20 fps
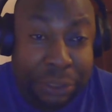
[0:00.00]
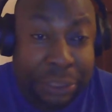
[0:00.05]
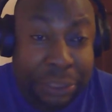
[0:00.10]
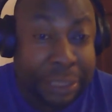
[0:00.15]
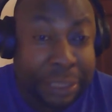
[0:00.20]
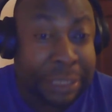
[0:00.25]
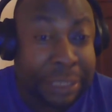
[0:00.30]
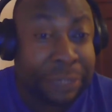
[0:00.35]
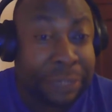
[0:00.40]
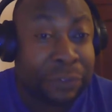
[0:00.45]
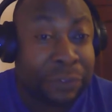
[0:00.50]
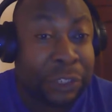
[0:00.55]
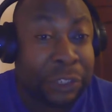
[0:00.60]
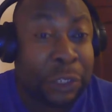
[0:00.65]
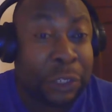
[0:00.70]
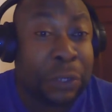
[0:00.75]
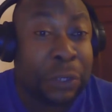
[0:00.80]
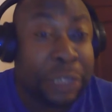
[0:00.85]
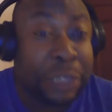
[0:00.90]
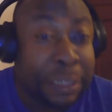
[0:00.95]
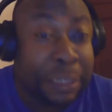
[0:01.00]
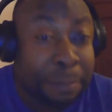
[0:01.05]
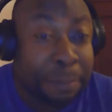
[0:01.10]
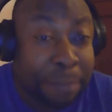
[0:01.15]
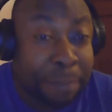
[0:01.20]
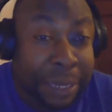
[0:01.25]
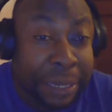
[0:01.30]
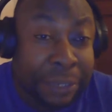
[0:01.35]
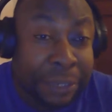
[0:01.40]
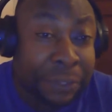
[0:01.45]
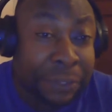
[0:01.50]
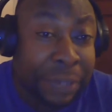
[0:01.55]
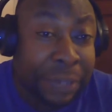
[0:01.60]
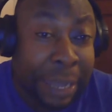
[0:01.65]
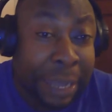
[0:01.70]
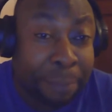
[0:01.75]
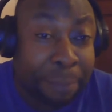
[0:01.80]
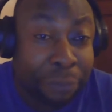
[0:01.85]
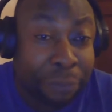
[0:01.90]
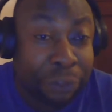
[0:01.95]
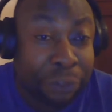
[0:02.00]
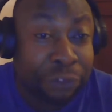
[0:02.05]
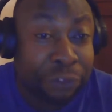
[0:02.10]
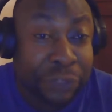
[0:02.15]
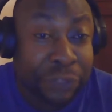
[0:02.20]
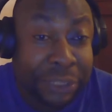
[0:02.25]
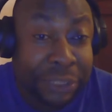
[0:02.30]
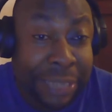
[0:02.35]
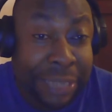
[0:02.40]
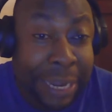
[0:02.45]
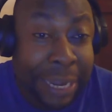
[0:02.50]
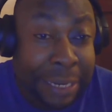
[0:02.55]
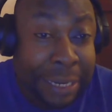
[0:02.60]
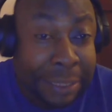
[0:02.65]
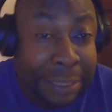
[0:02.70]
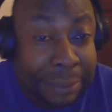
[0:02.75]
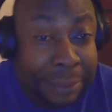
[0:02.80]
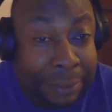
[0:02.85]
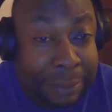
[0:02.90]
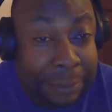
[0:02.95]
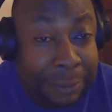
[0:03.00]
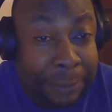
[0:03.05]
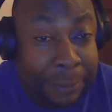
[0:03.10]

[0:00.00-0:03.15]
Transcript: they didn't study medical laboratory science,